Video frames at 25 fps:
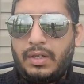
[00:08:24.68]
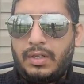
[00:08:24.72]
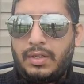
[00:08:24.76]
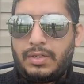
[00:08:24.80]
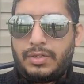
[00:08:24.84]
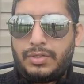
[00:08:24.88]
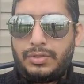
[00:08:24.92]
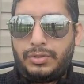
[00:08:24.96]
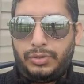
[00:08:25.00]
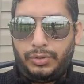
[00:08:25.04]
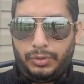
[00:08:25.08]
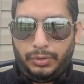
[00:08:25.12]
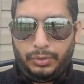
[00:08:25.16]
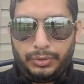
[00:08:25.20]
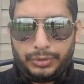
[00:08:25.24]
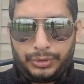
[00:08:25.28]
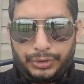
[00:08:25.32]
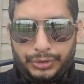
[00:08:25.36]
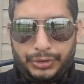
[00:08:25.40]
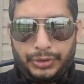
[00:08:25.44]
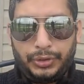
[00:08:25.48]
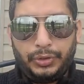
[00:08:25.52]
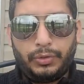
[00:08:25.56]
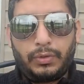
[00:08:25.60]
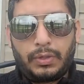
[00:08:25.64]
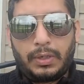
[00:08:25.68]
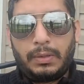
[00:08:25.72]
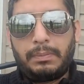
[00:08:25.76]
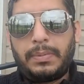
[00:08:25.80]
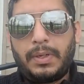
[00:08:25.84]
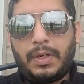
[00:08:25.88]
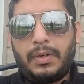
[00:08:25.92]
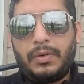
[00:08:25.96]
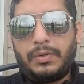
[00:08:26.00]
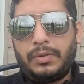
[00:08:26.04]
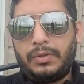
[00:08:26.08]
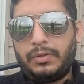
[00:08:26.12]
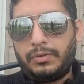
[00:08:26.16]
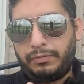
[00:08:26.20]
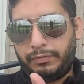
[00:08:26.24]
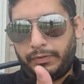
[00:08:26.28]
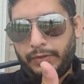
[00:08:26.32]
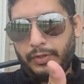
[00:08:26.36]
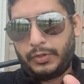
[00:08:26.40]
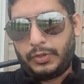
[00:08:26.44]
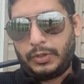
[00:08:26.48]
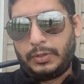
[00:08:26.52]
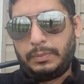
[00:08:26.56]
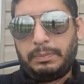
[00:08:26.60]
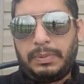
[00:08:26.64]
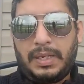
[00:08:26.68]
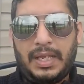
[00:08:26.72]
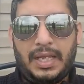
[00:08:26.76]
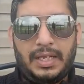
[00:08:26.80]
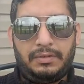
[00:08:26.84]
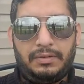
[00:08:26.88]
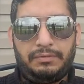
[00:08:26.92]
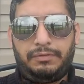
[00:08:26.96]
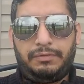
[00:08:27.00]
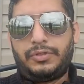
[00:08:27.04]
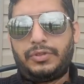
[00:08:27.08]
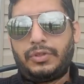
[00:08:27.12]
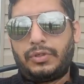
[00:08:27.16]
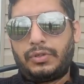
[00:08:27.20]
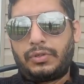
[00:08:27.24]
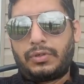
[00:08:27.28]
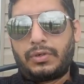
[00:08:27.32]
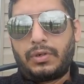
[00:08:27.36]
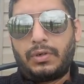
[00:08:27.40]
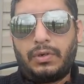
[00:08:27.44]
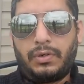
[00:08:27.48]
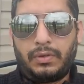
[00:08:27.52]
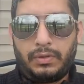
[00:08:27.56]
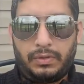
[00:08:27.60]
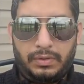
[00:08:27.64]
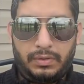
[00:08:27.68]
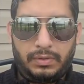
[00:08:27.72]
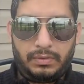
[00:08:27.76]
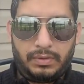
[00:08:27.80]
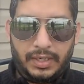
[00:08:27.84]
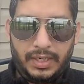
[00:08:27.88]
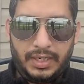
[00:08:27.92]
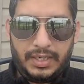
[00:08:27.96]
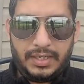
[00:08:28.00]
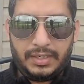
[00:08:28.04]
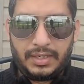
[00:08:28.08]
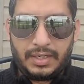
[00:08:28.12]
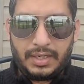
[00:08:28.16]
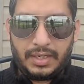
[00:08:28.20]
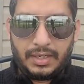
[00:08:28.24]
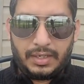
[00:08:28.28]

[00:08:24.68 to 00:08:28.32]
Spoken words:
so sure about your future plan, future growth, right?